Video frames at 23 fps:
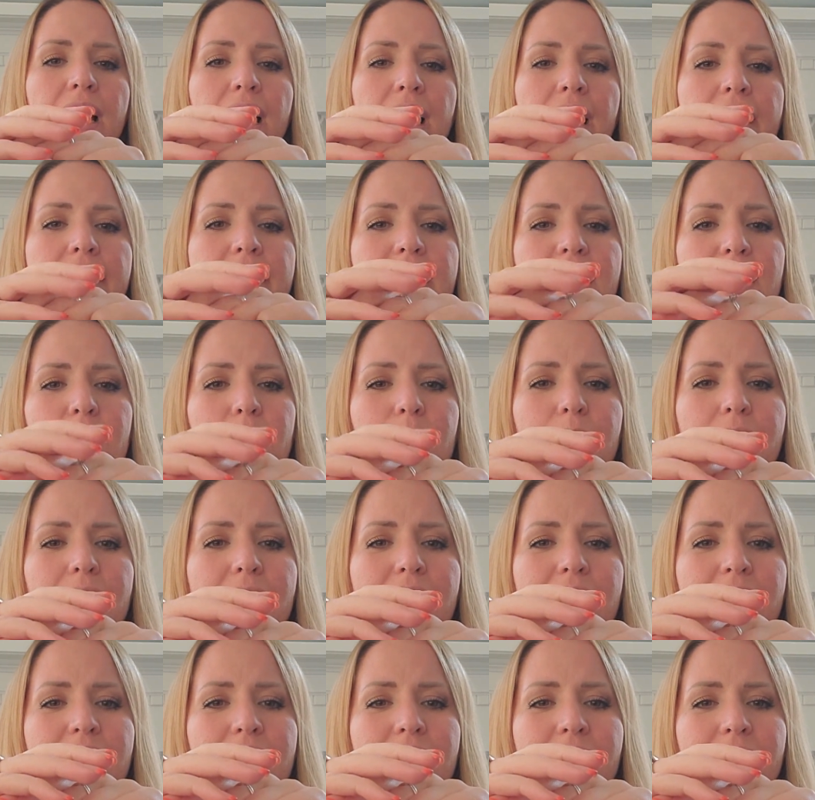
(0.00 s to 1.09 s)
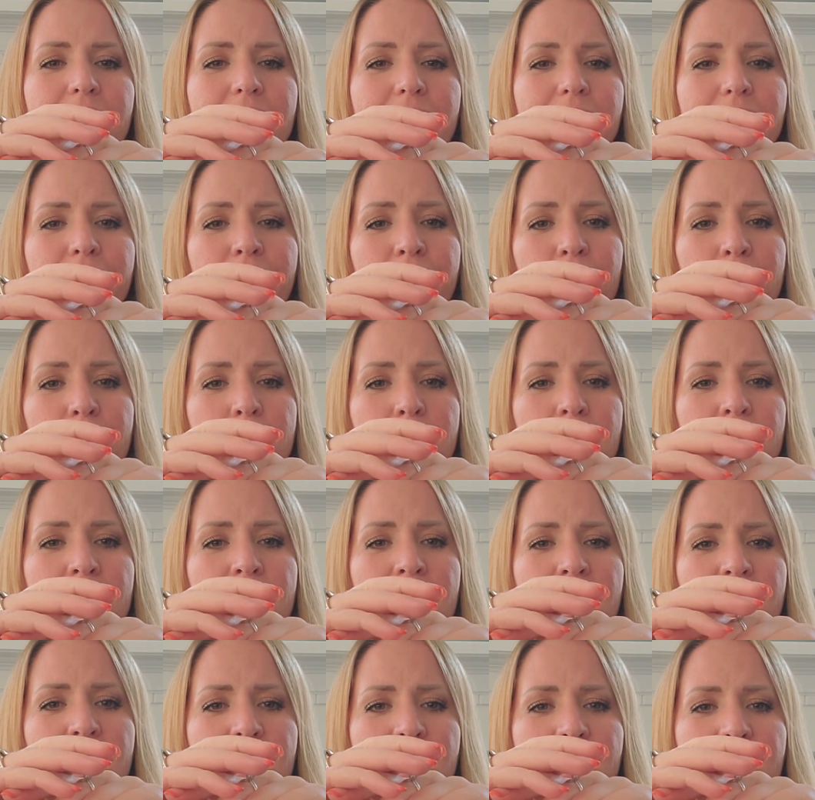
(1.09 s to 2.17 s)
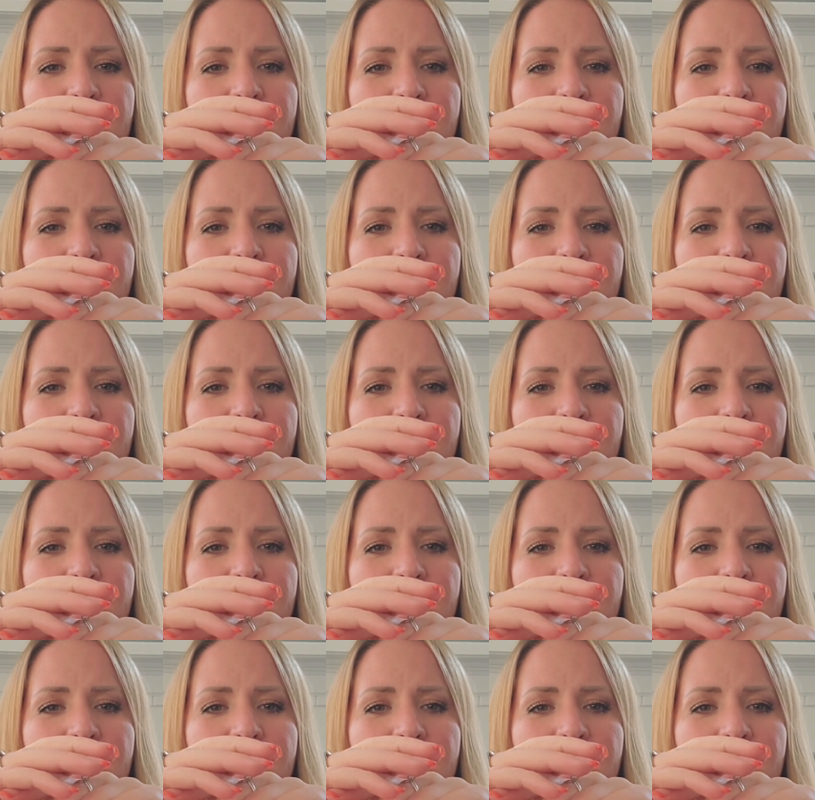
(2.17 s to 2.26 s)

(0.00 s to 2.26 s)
And that's where, for me,